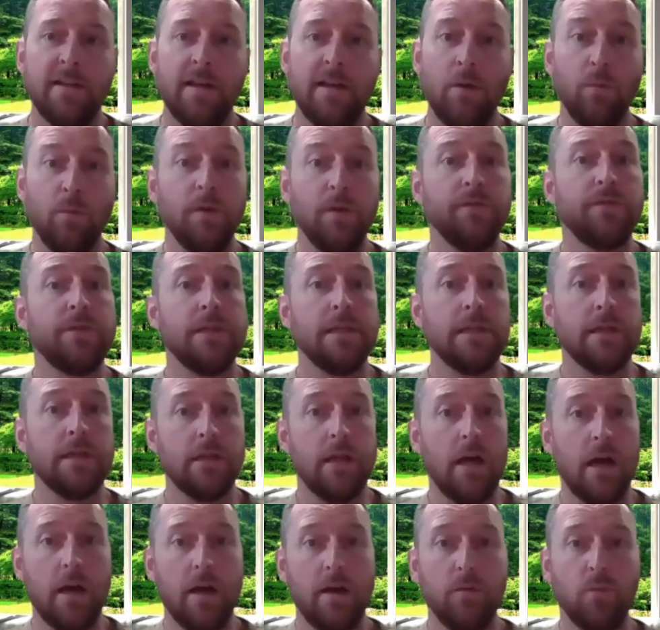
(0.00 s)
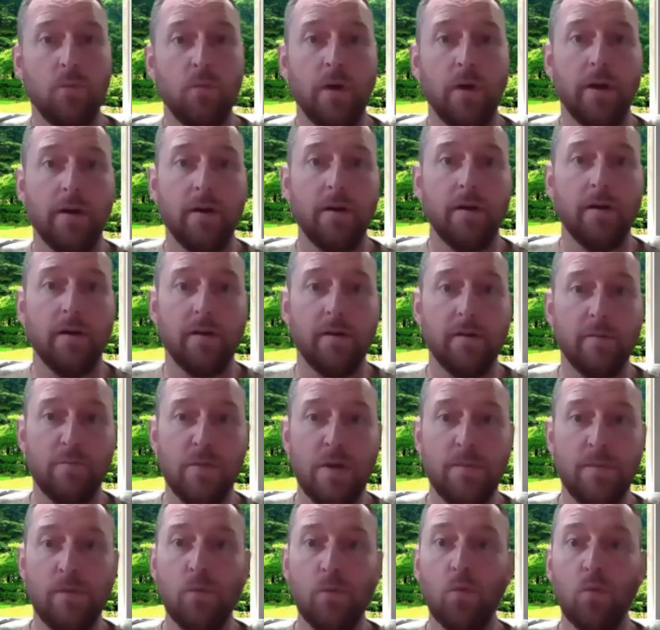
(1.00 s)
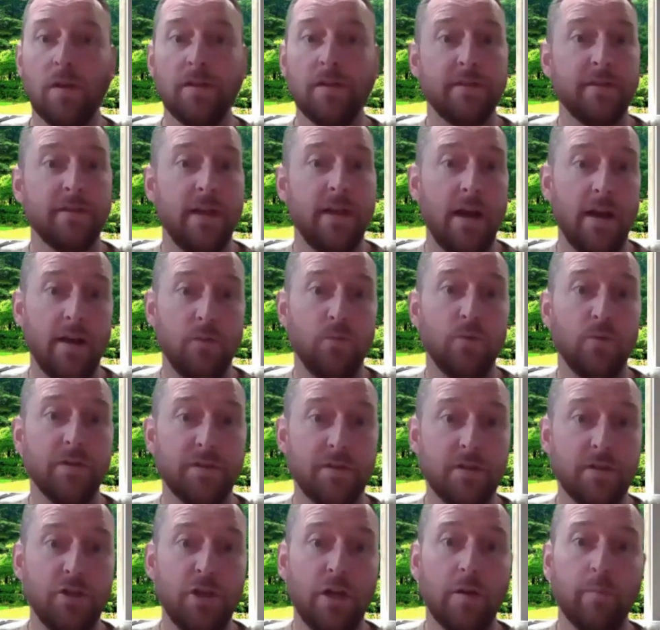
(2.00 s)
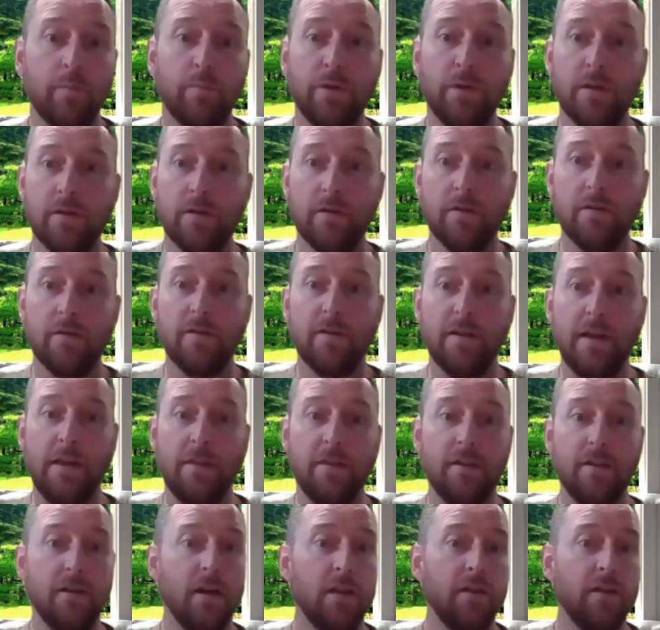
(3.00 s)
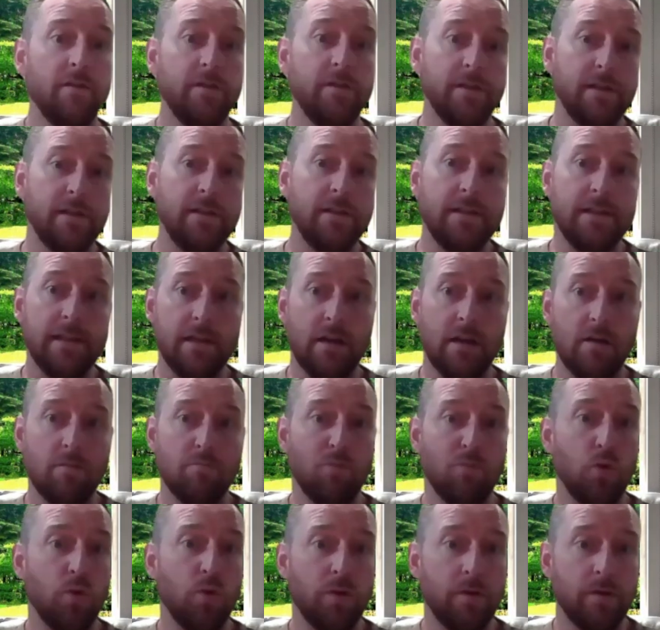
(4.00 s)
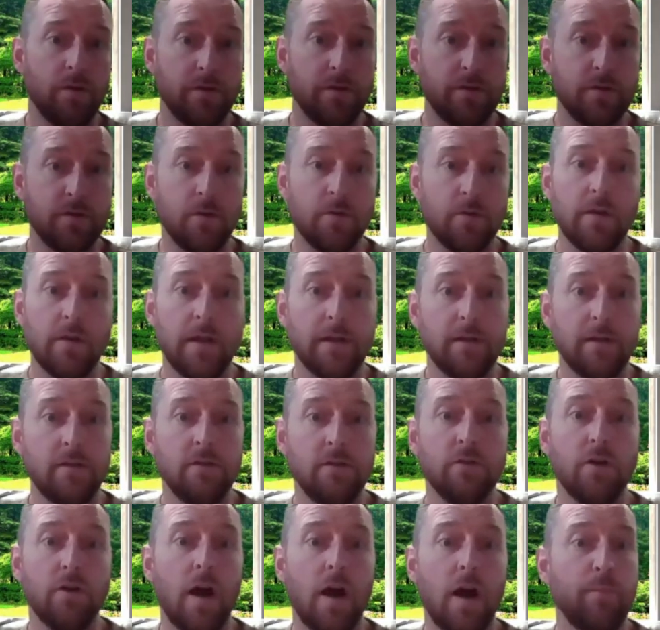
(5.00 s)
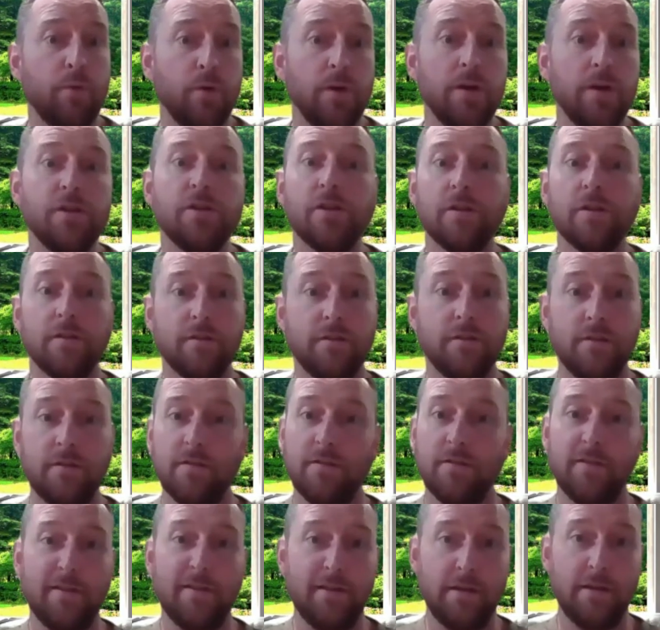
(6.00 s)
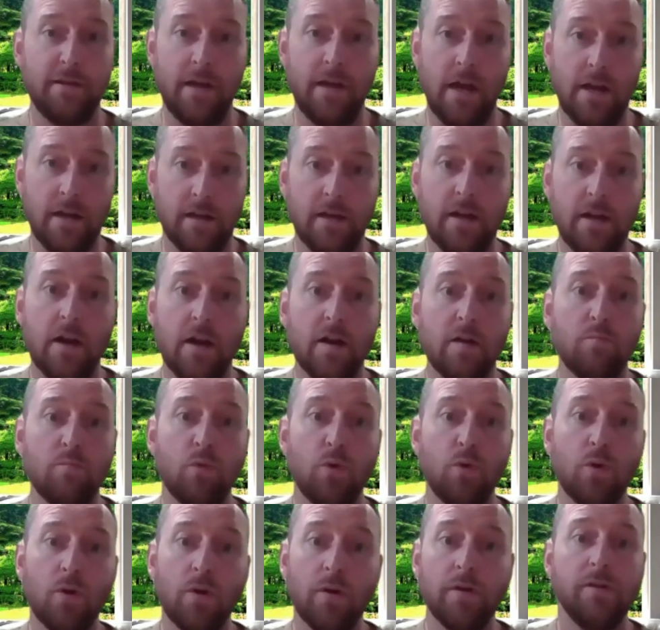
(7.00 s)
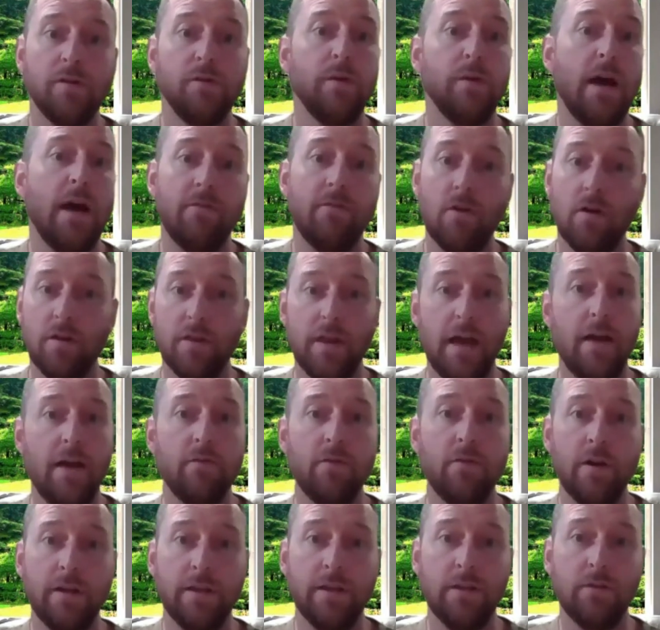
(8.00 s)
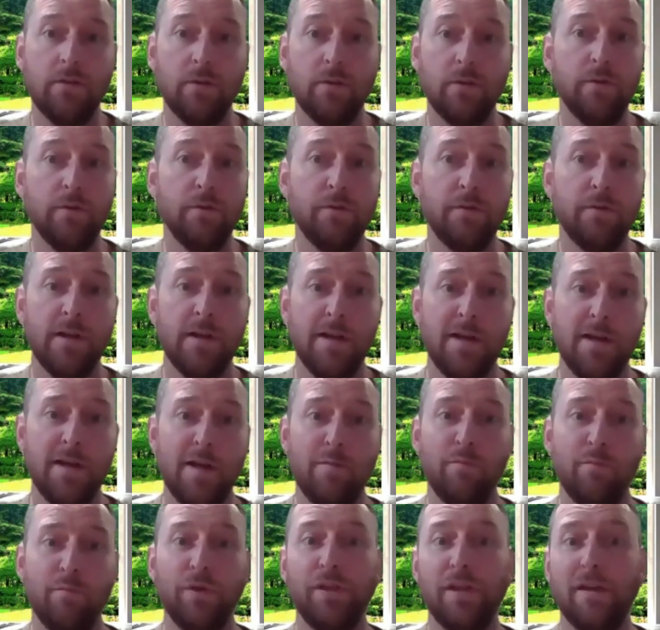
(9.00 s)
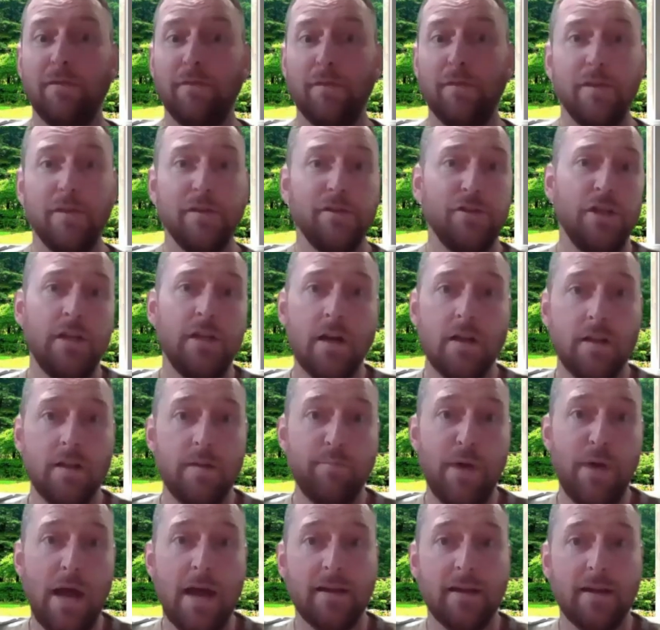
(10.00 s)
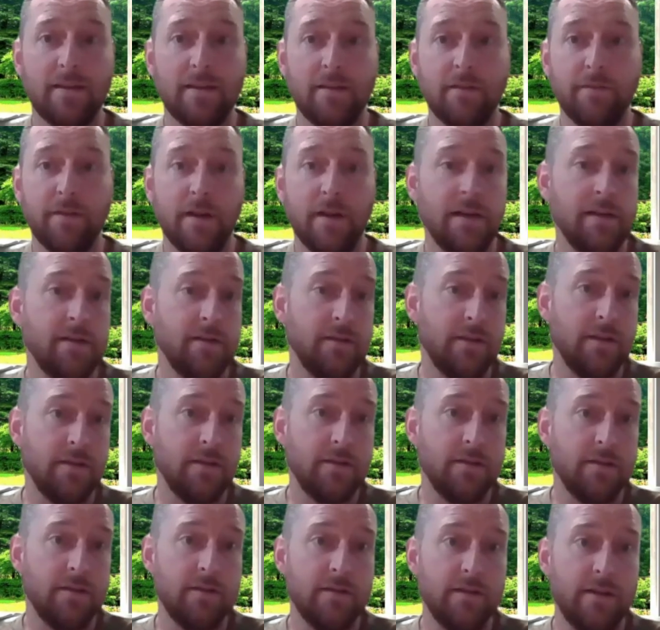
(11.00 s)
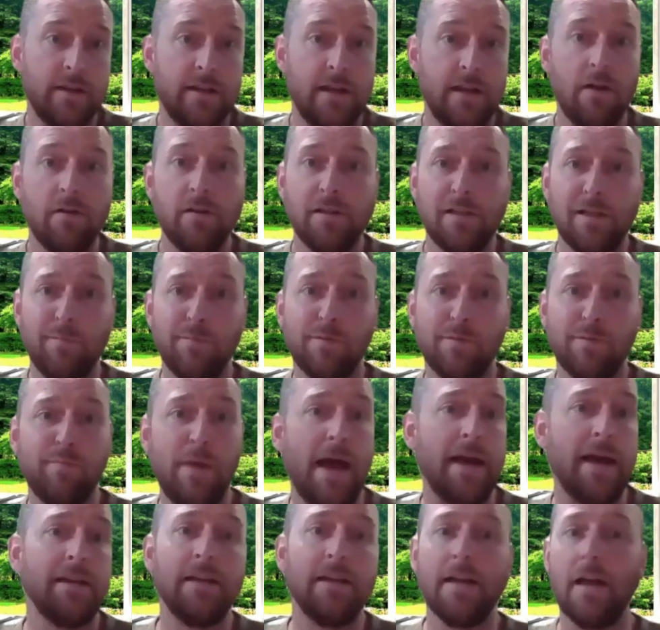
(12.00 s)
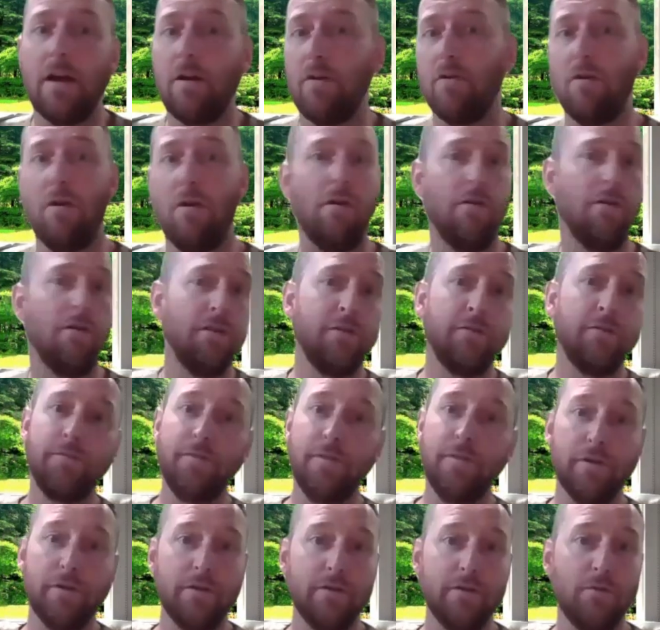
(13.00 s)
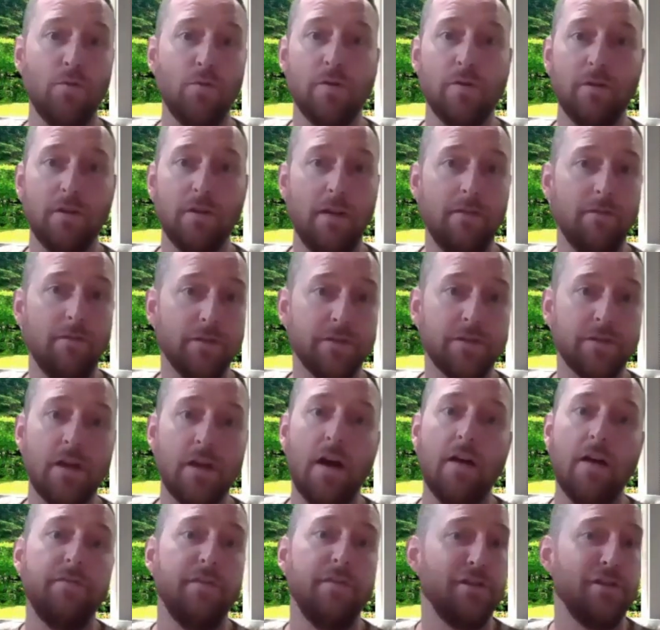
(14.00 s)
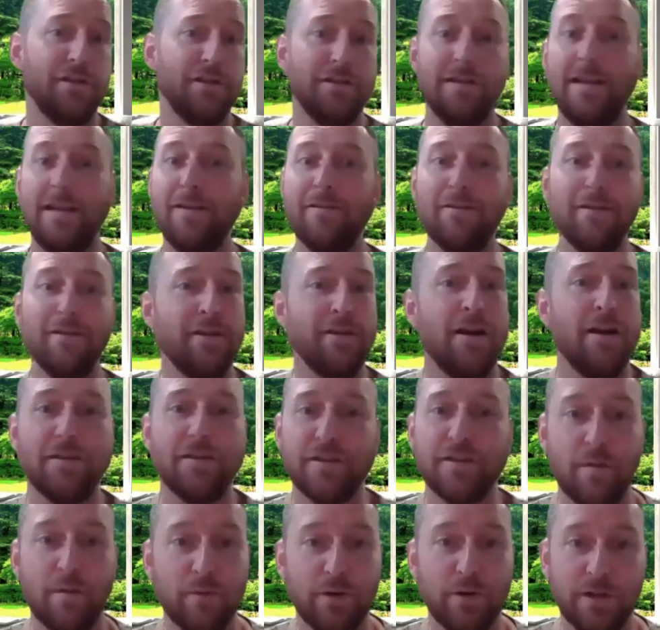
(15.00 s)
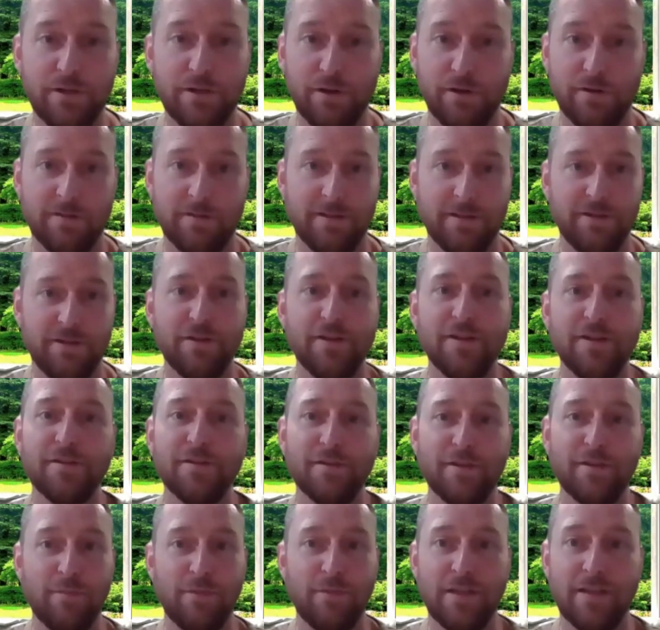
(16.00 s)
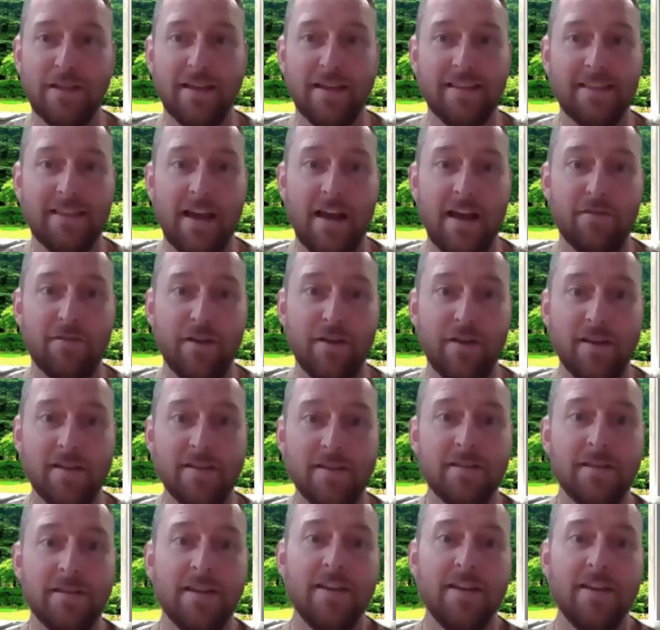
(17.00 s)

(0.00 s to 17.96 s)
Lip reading: And we've seen a lot where maybe one side was the champion and the other didn't get on board. So like your operations kind of got on board, you have all that running through, but then for the GL impact, the accounting team's backing out all of the order level stuff and just layering on summary journal entries or something like that, right?